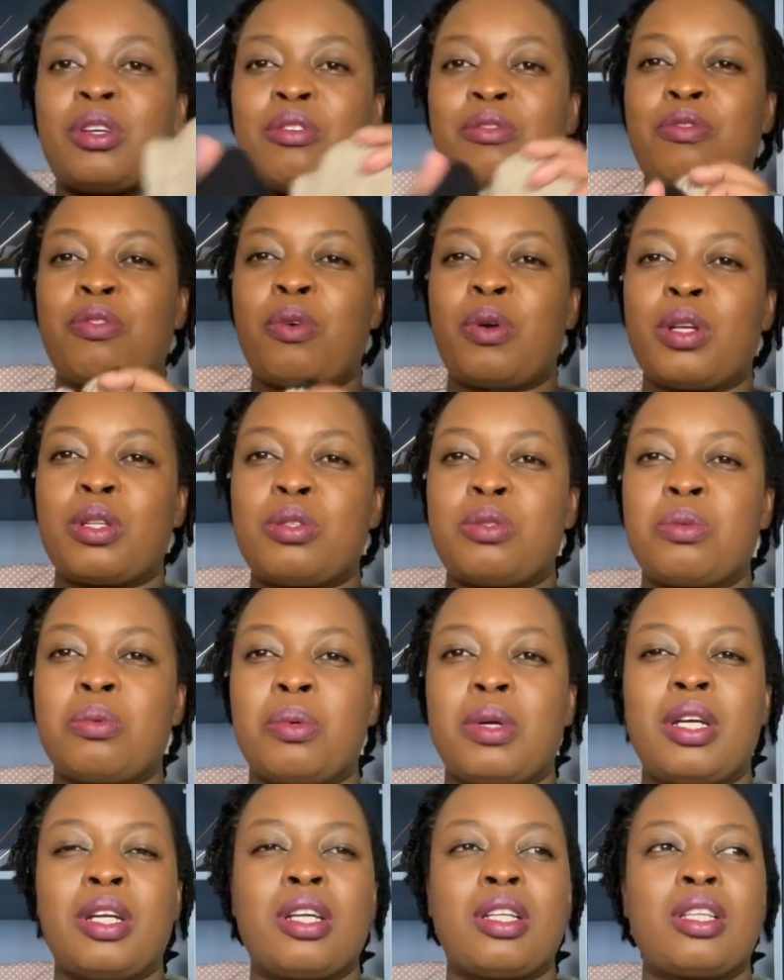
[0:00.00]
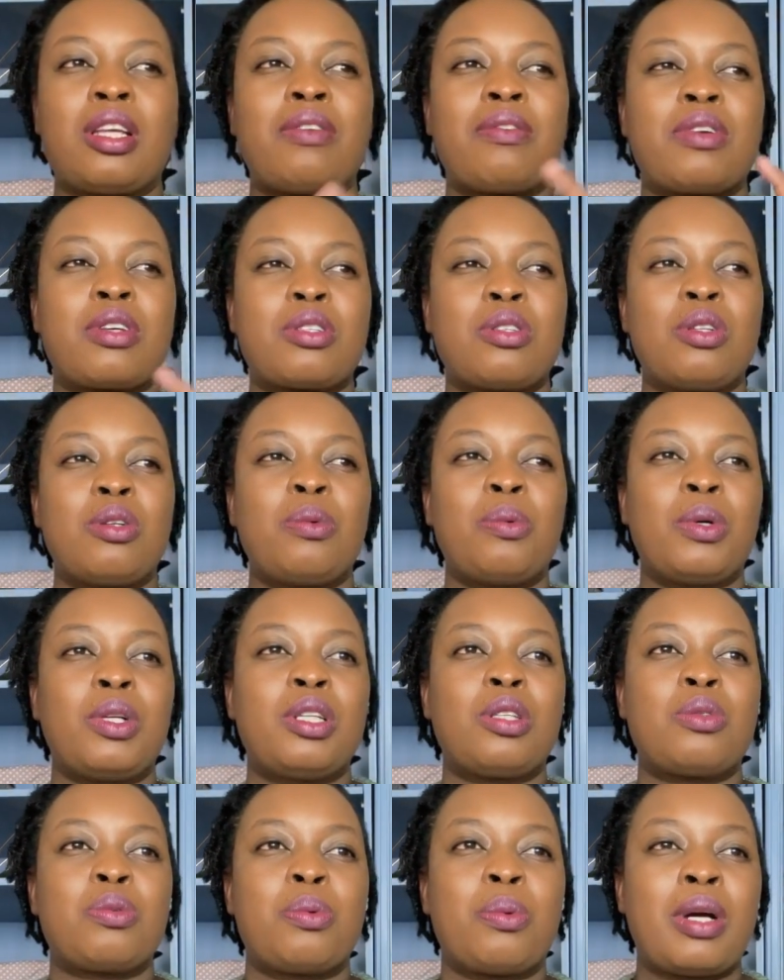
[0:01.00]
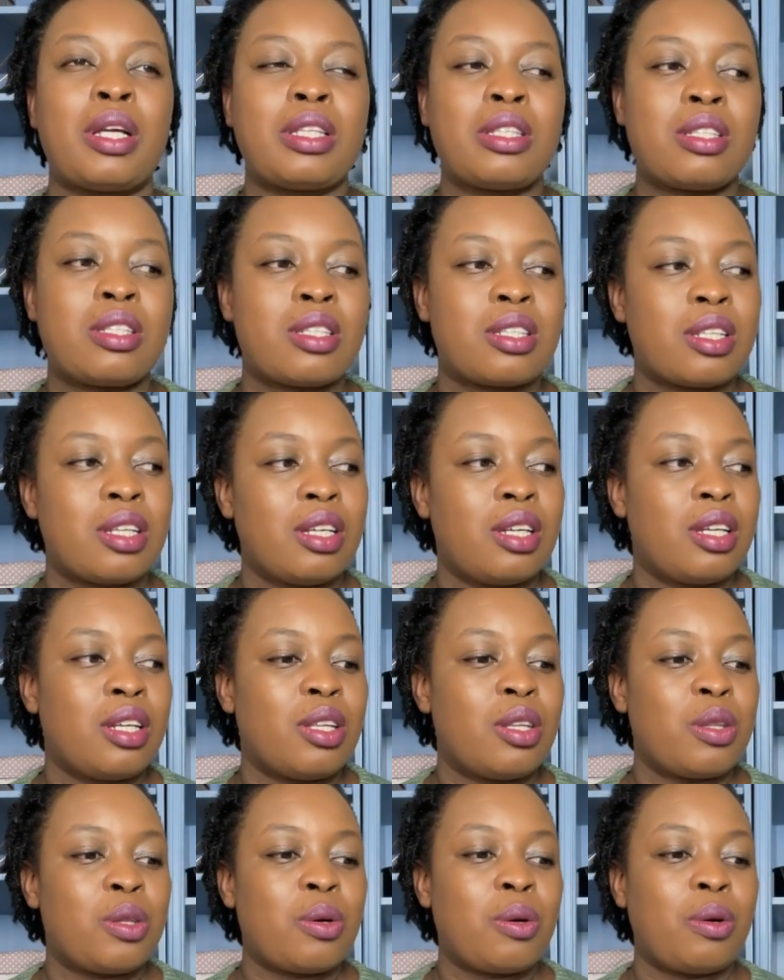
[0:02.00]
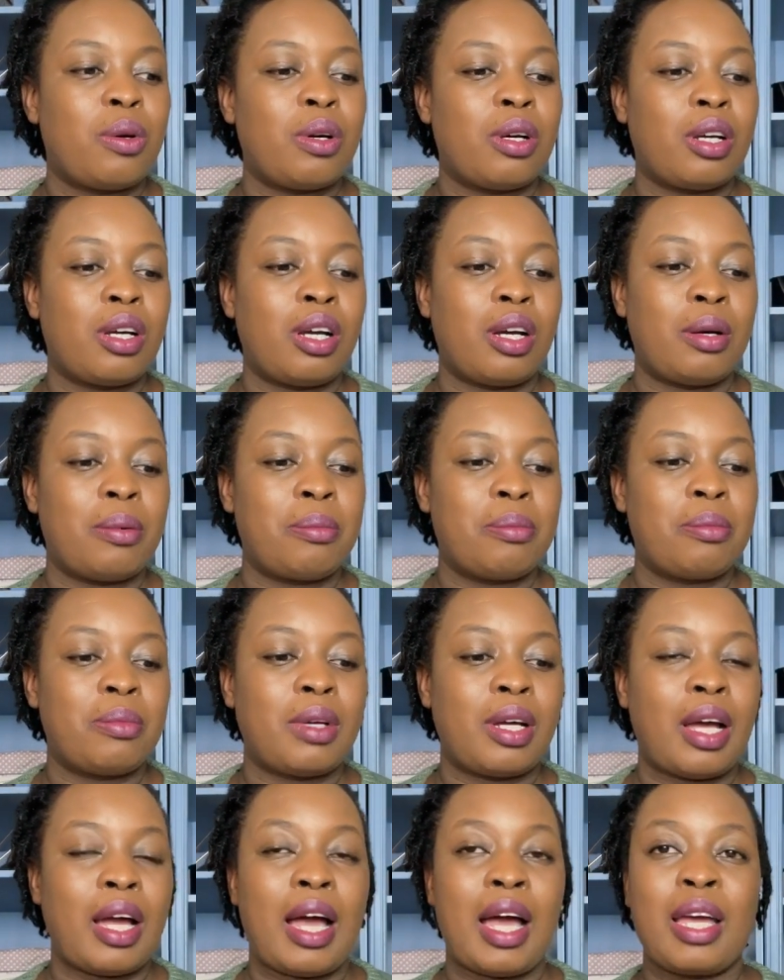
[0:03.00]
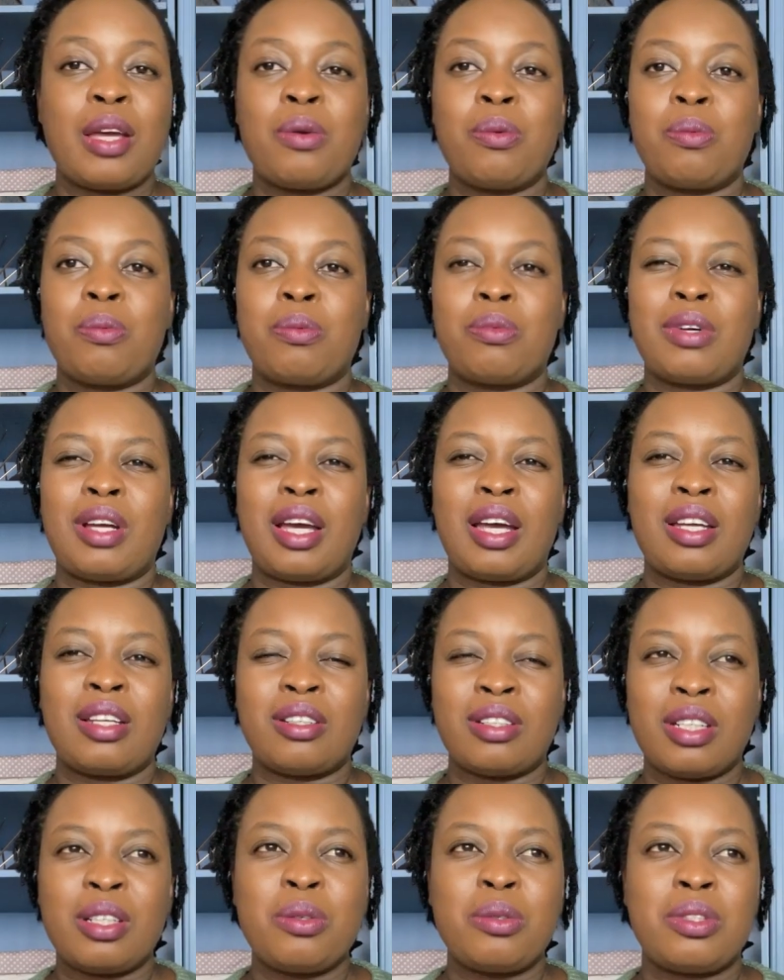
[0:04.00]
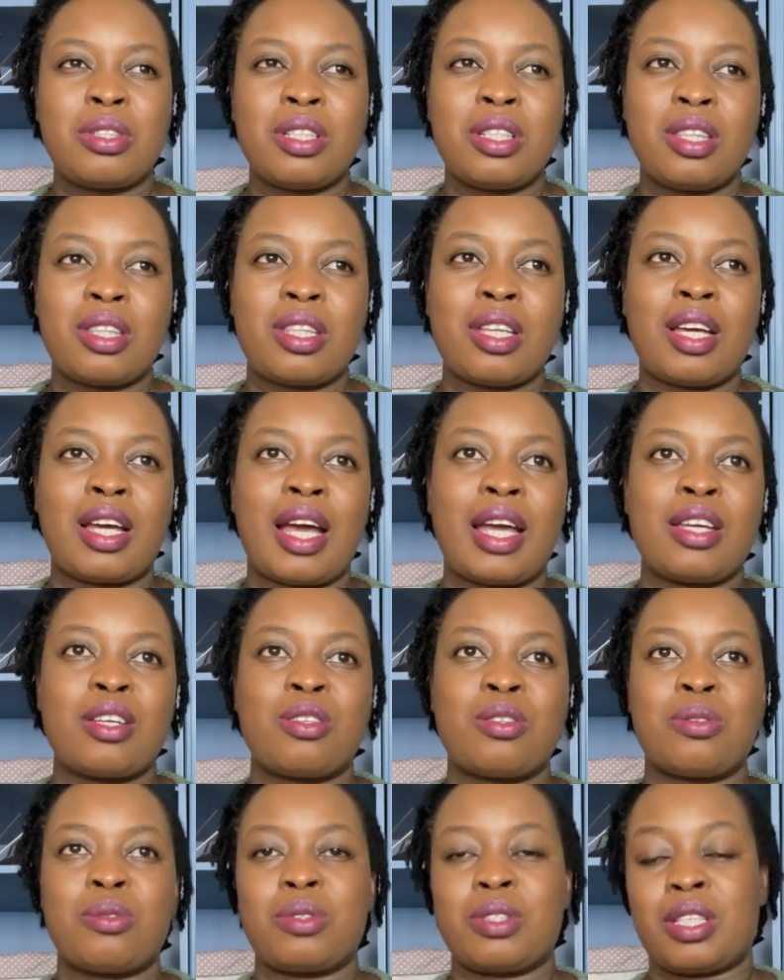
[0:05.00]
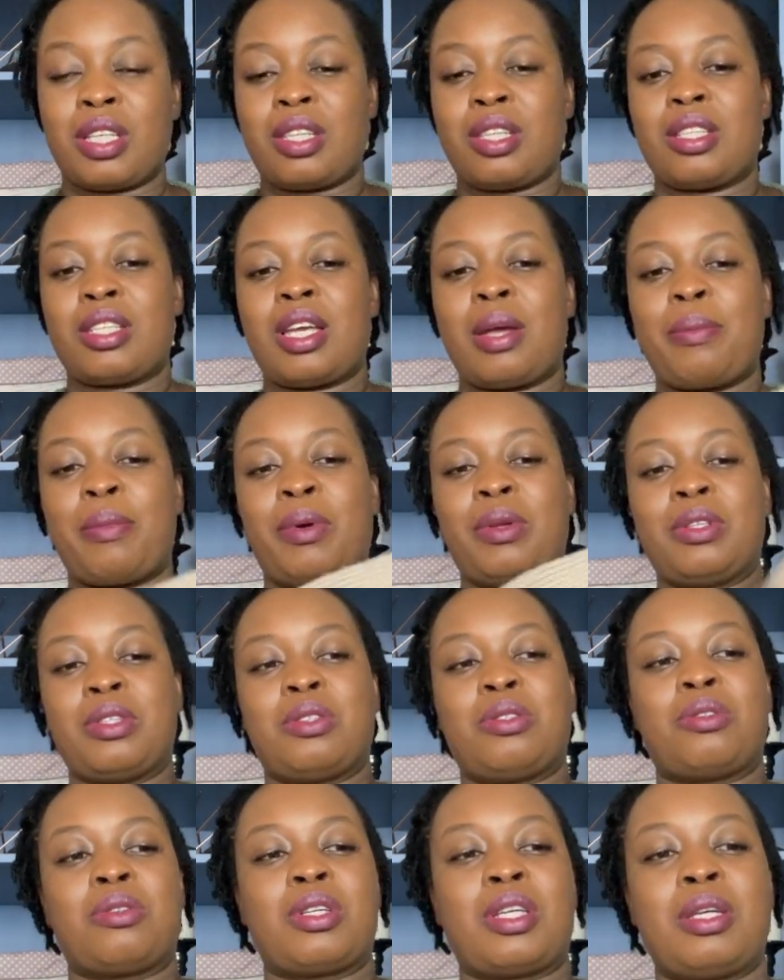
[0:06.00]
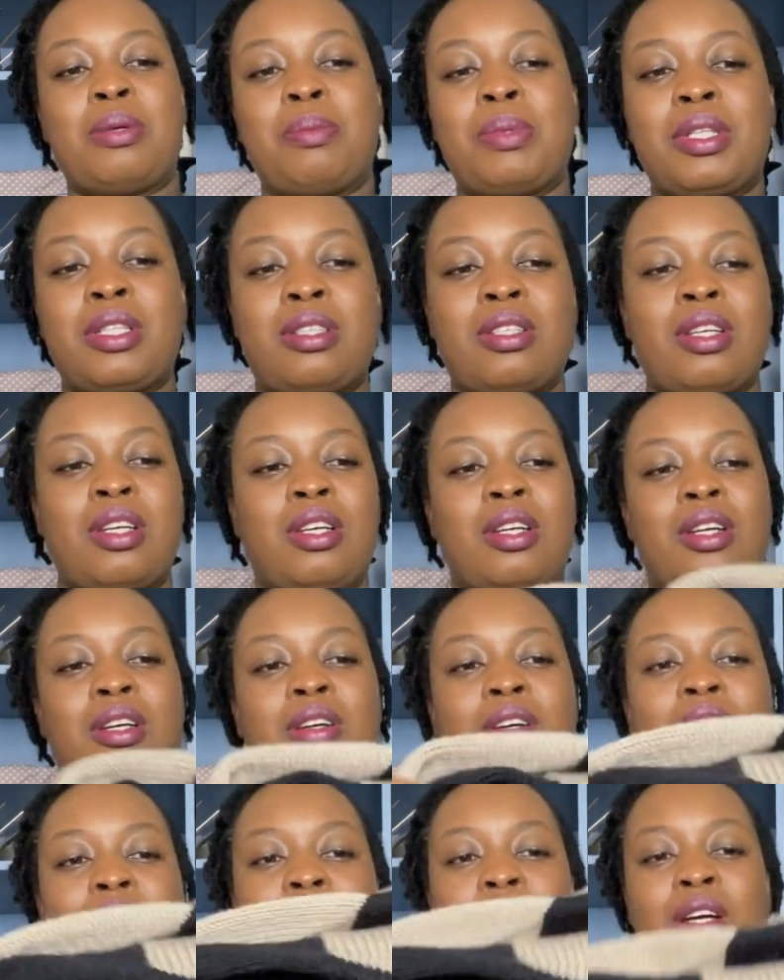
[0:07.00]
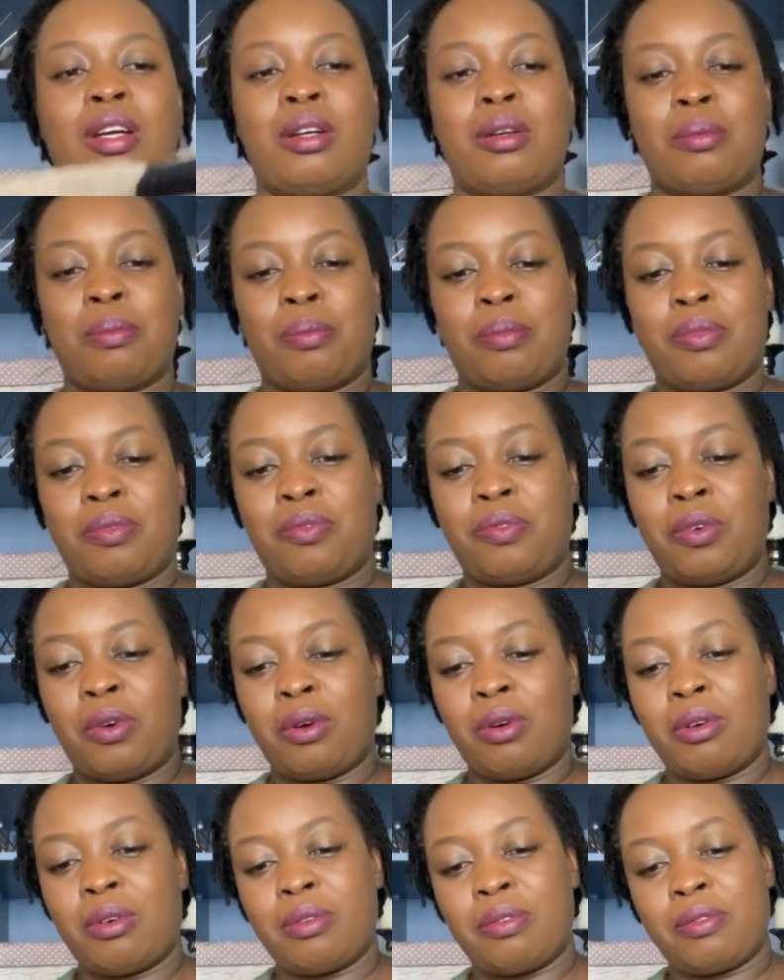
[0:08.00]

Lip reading: forward to wearing it. I've actually worn it once, though I really didn't think I should at the time. I wanted to keep it for